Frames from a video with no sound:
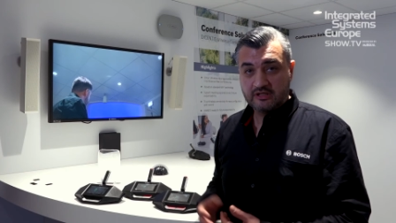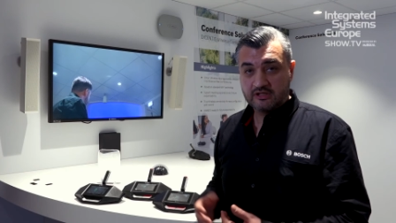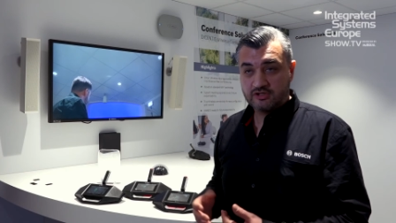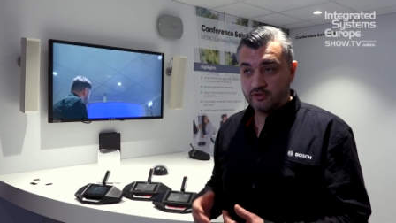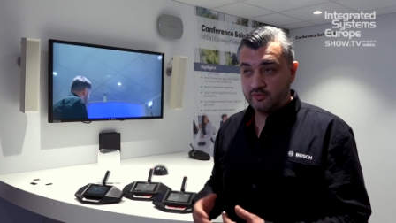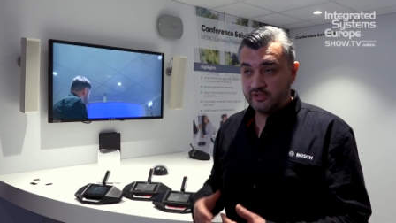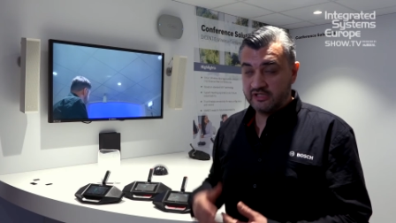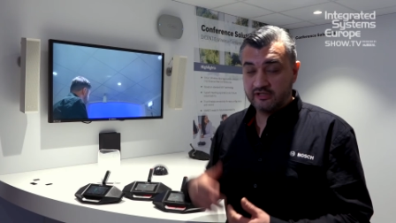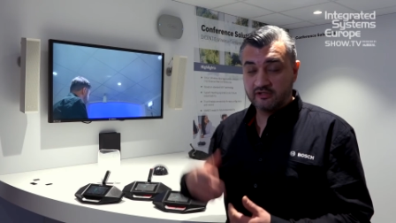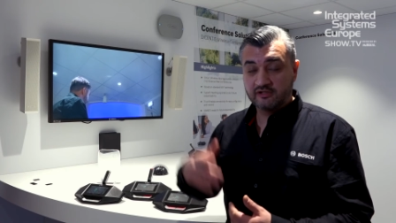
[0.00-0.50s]

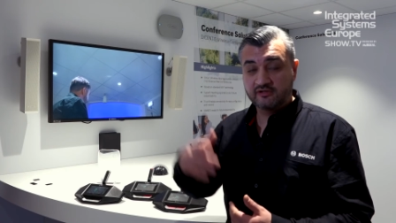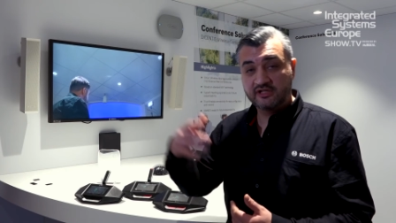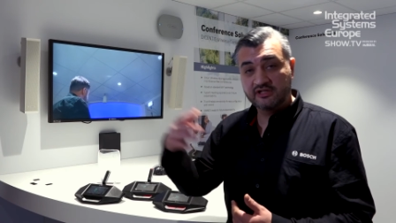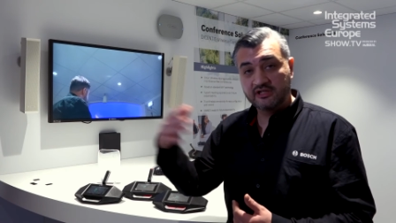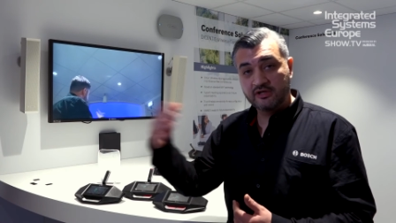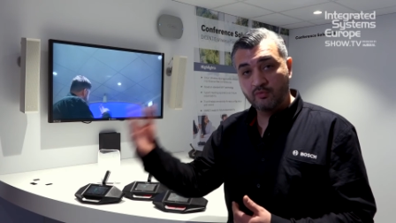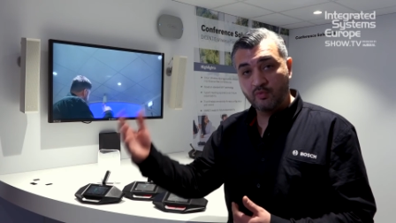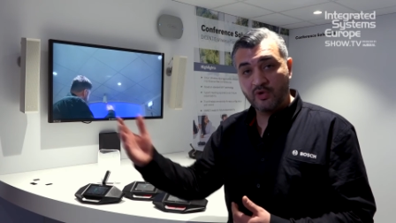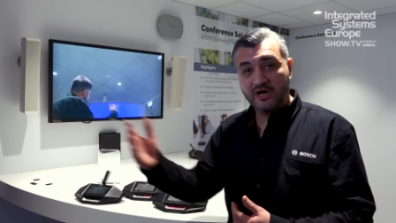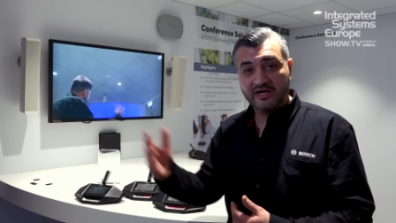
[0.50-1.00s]
So in a
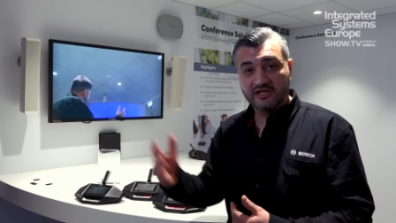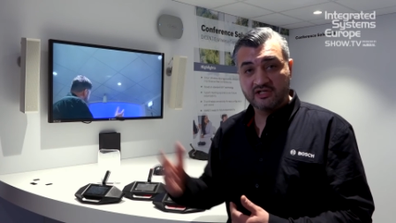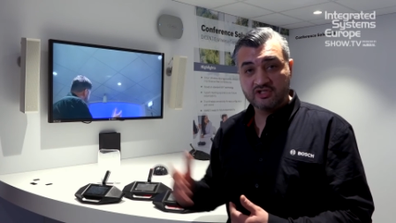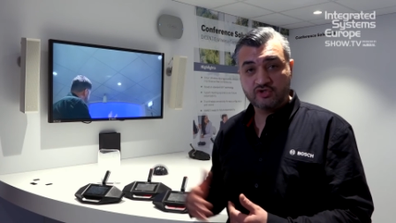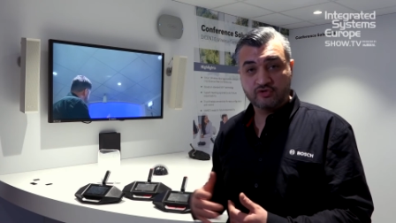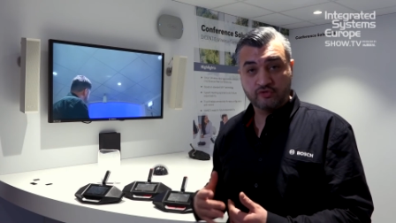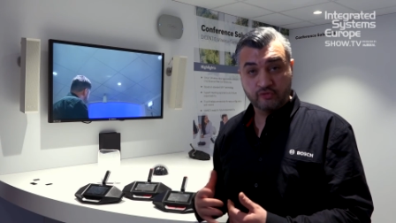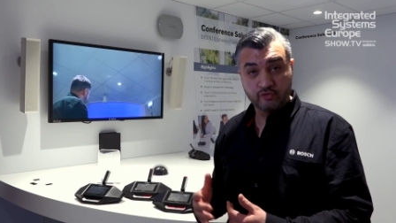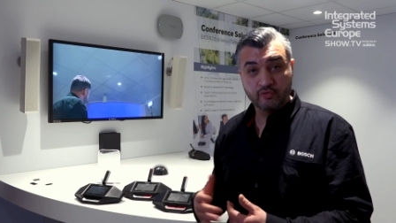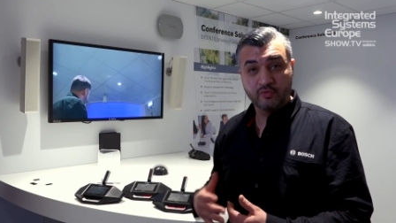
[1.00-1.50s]
really
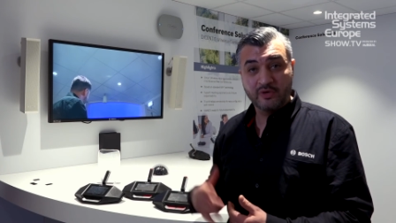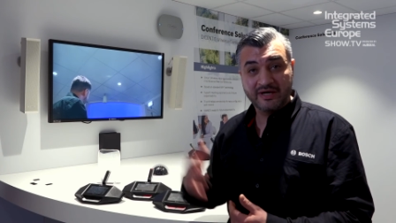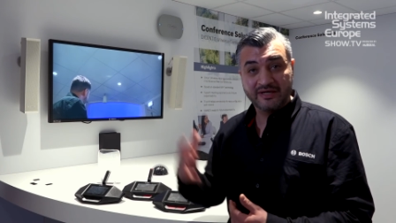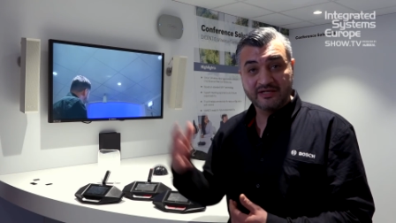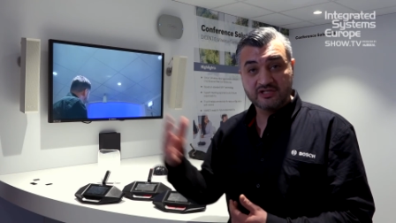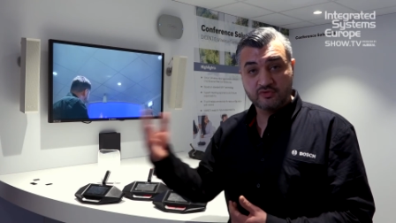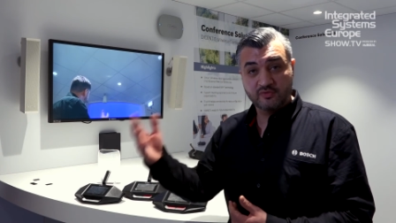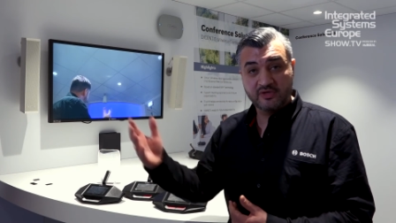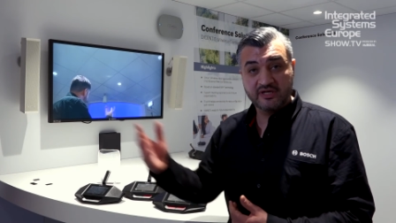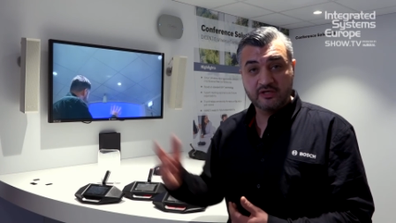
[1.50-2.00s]
wireless, true
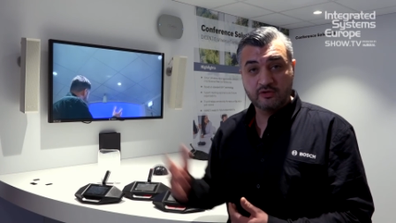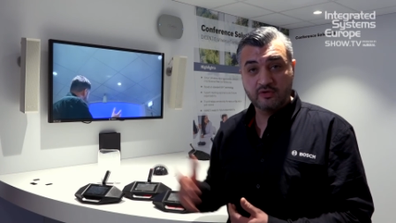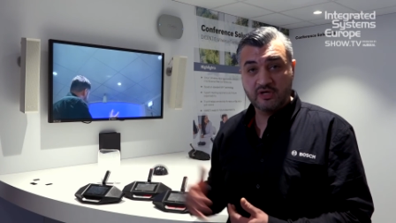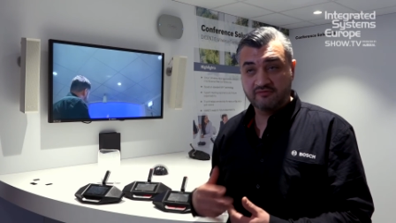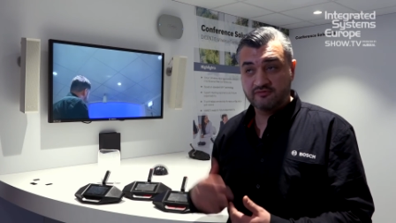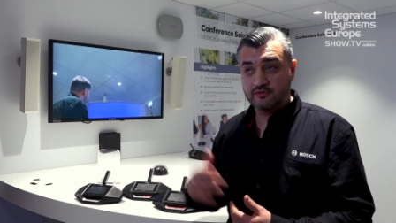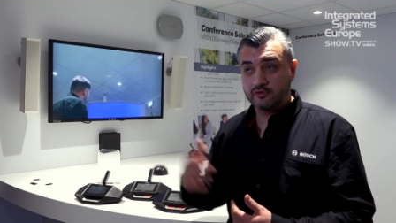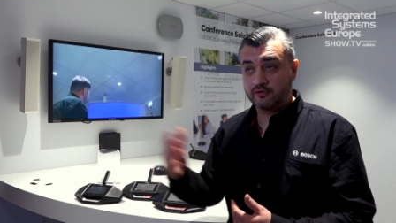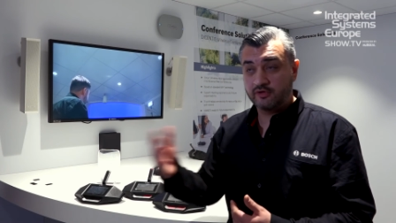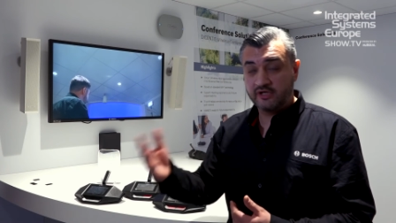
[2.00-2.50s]
wireless way, you
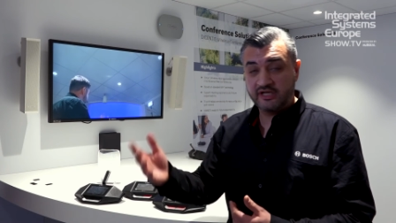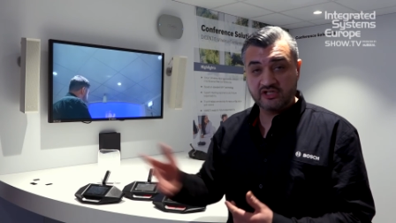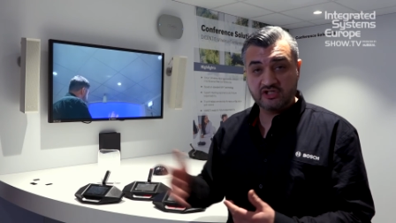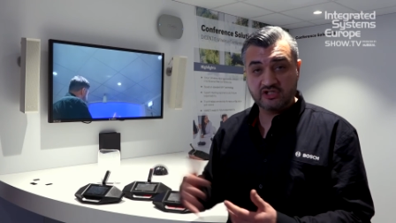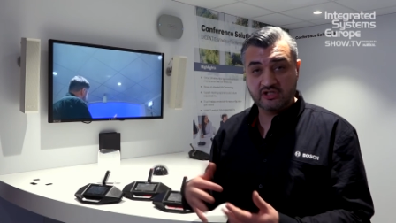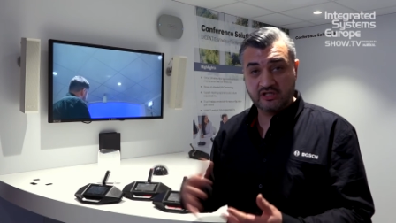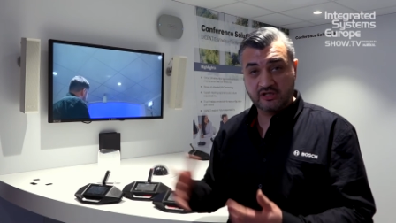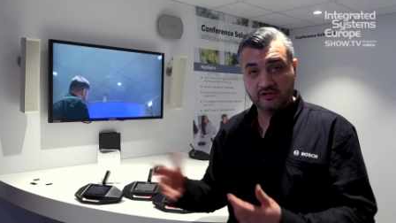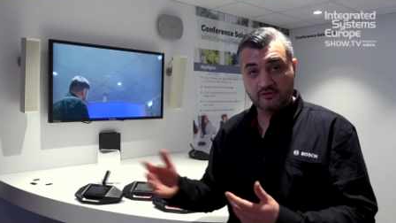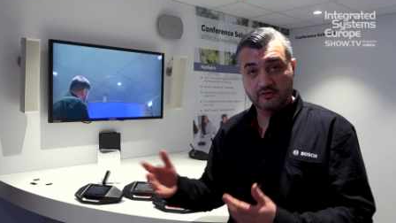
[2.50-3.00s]
have your
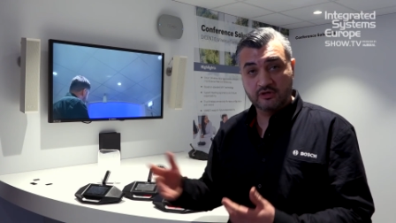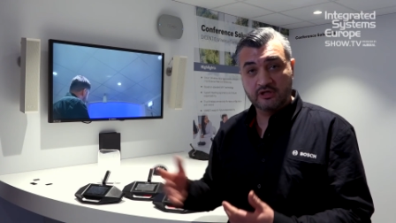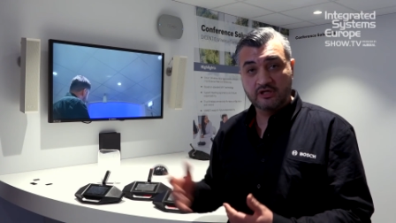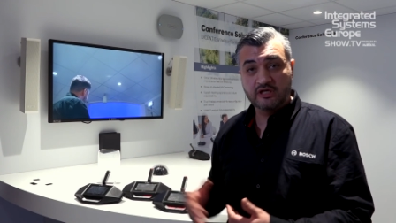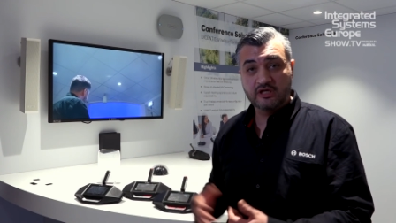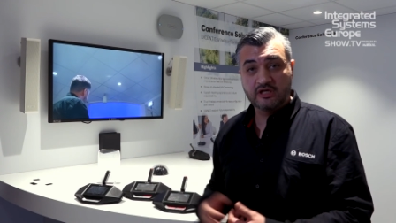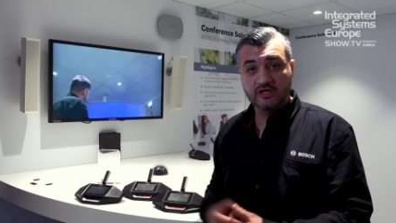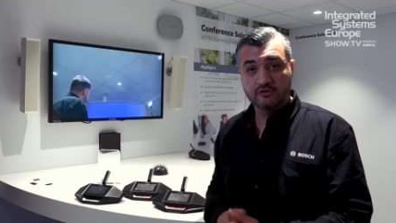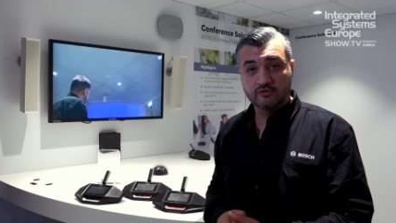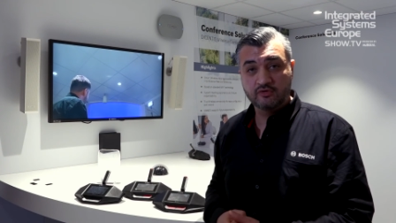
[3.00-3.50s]
connection
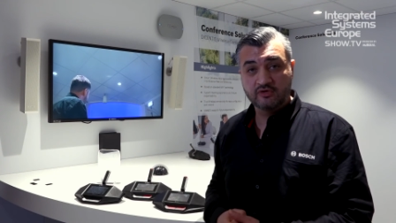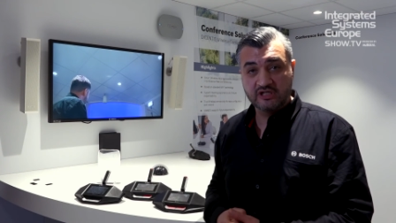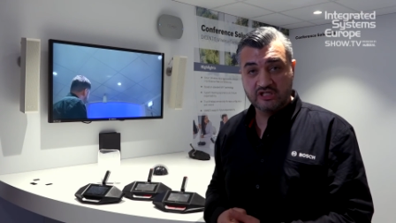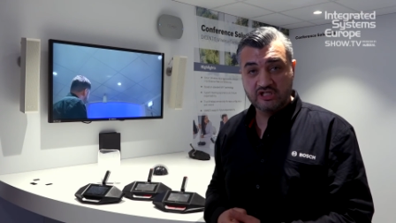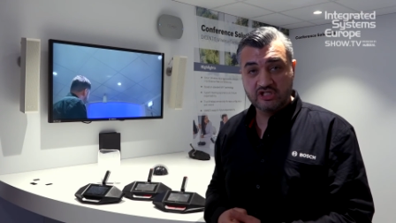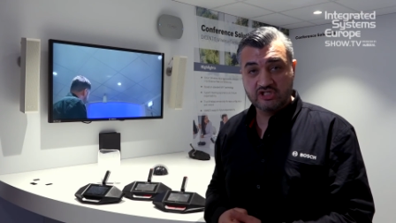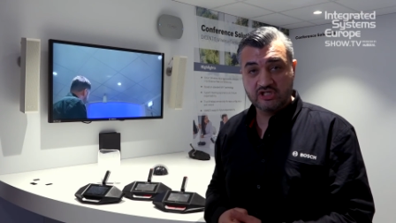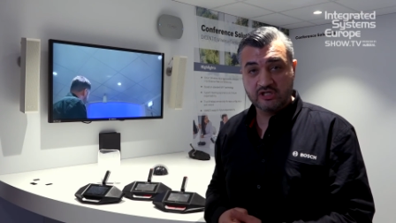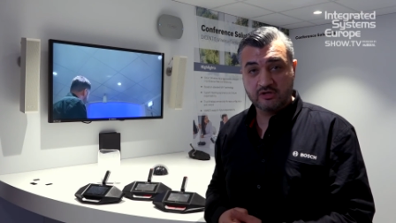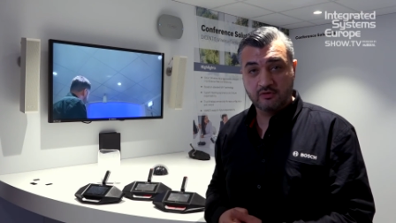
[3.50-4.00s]
and do the
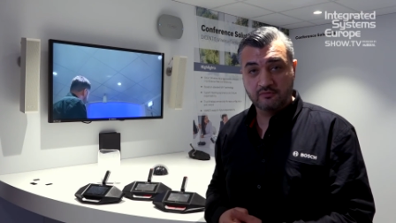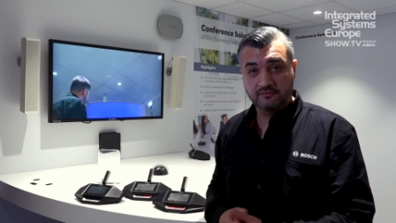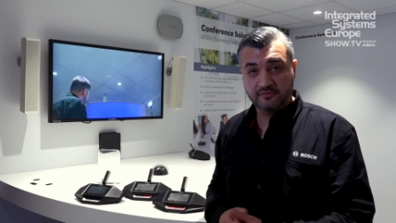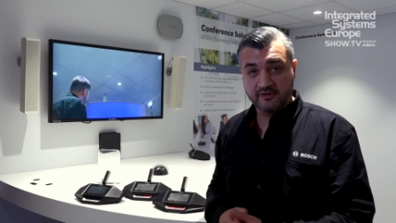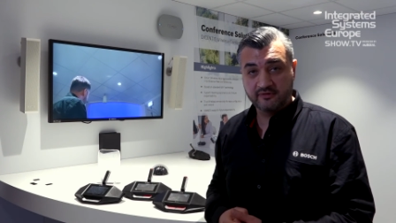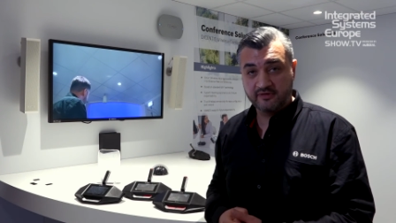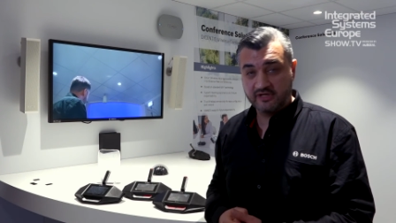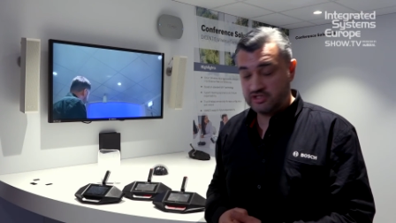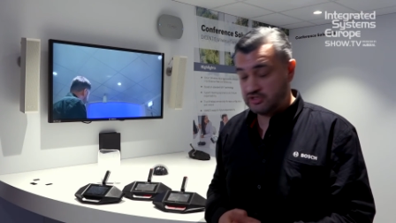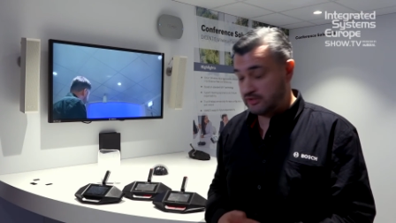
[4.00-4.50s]
easy
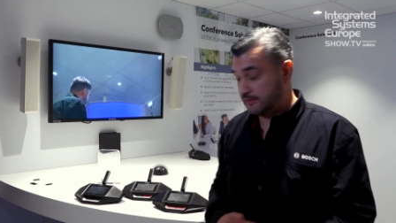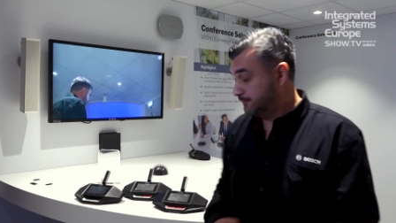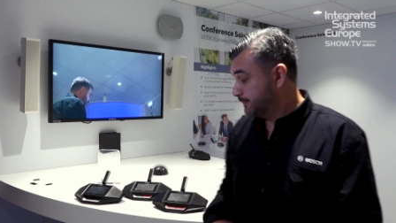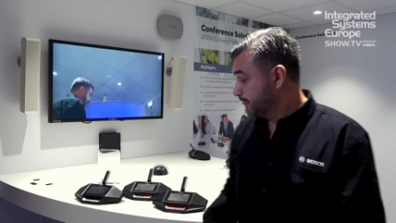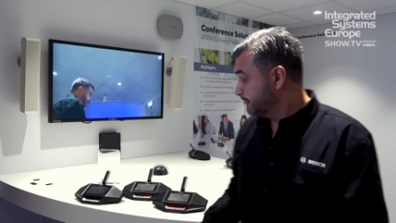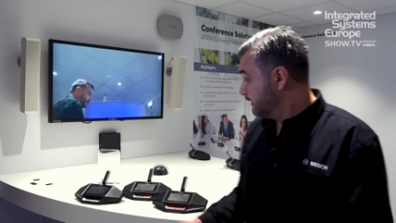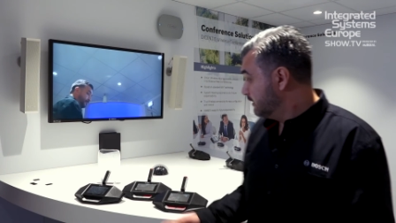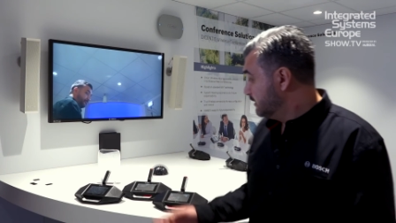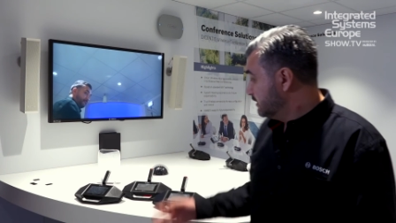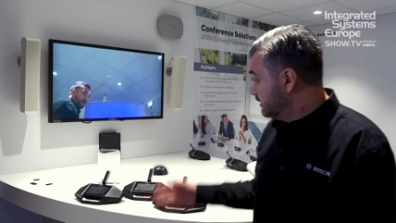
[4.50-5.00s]
configuration.
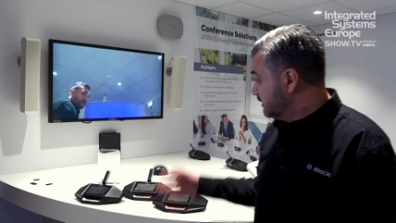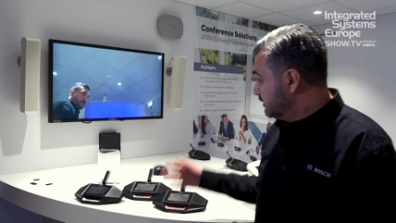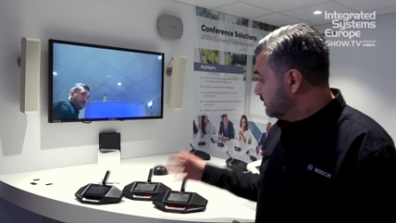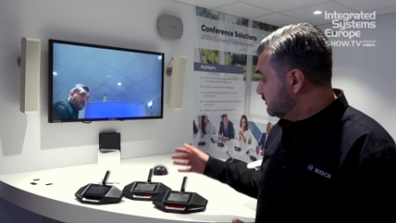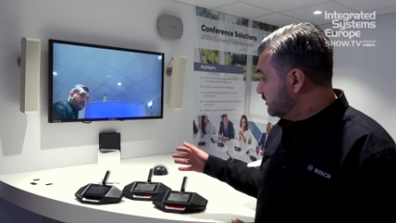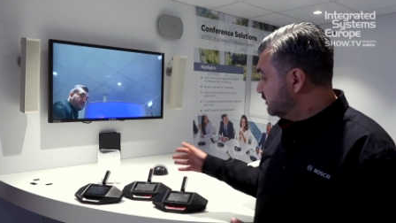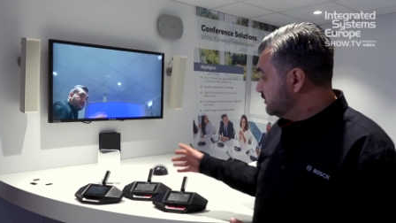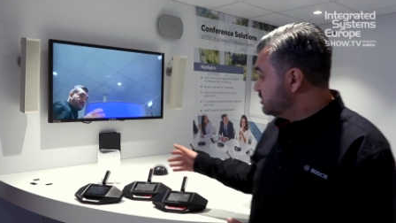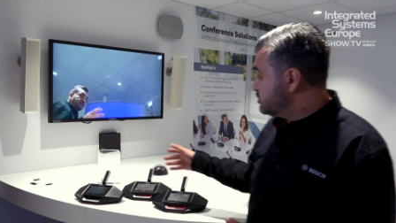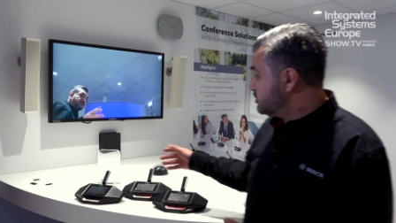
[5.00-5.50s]

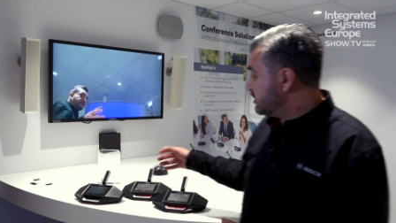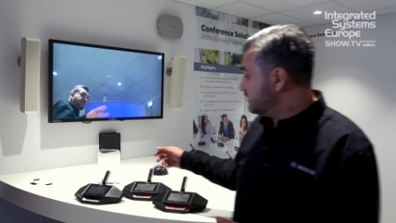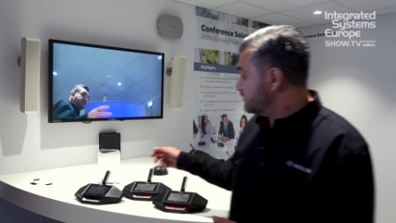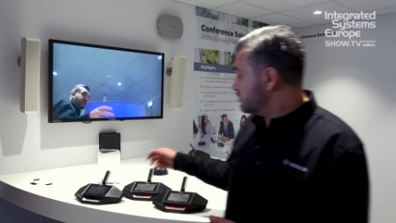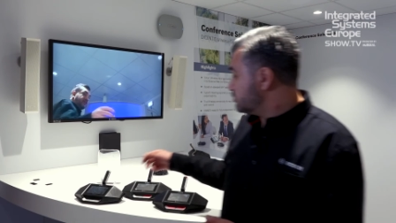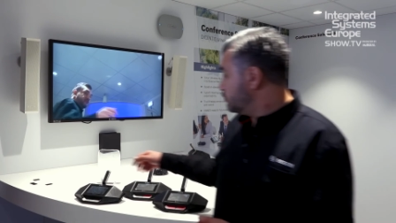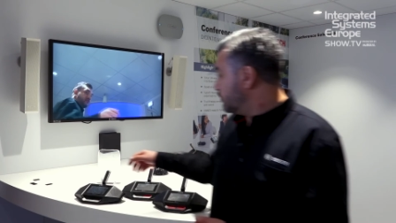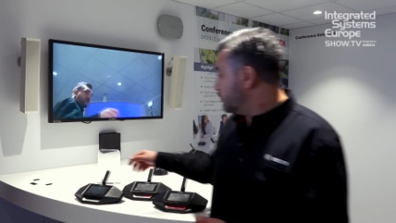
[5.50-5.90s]
The Dicentis